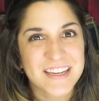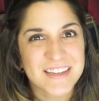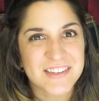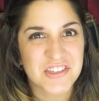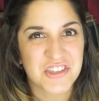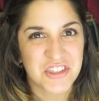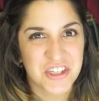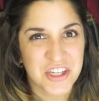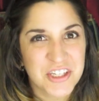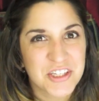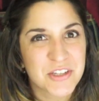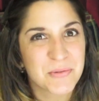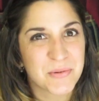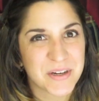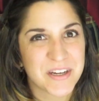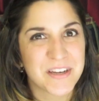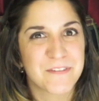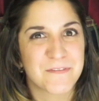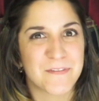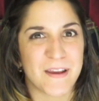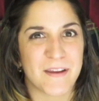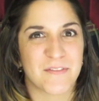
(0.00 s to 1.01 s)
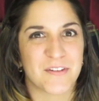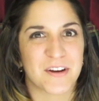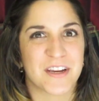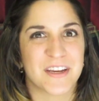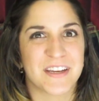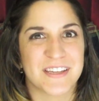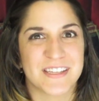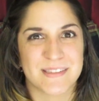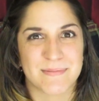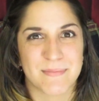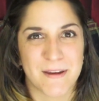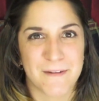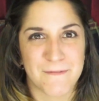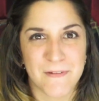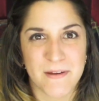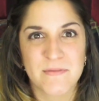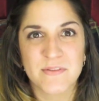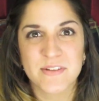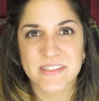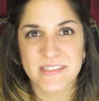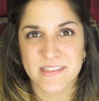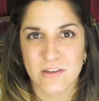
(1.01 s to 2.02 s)
my next January favorite is my
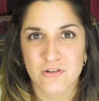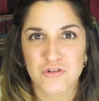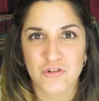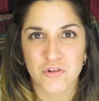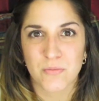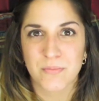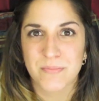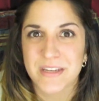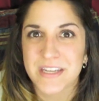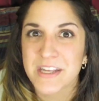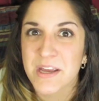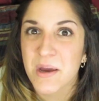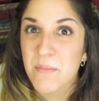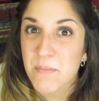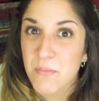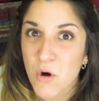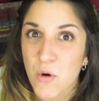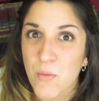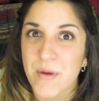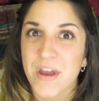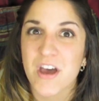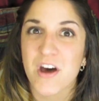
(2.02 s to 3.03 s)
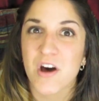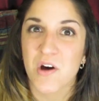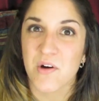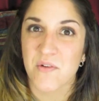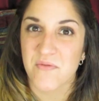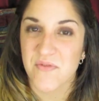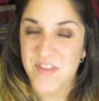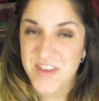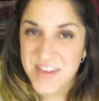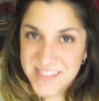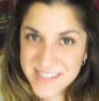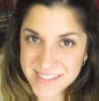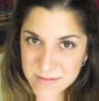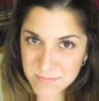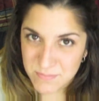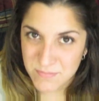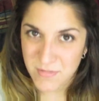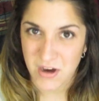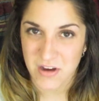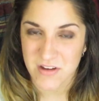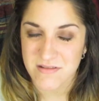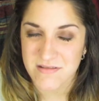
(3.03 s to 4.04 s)
favorite social media moment of
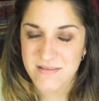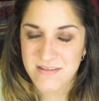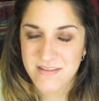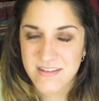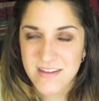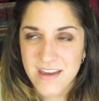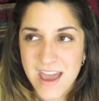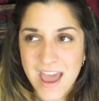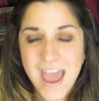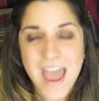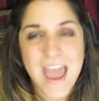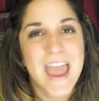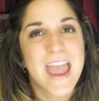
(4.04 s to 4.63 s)
this month.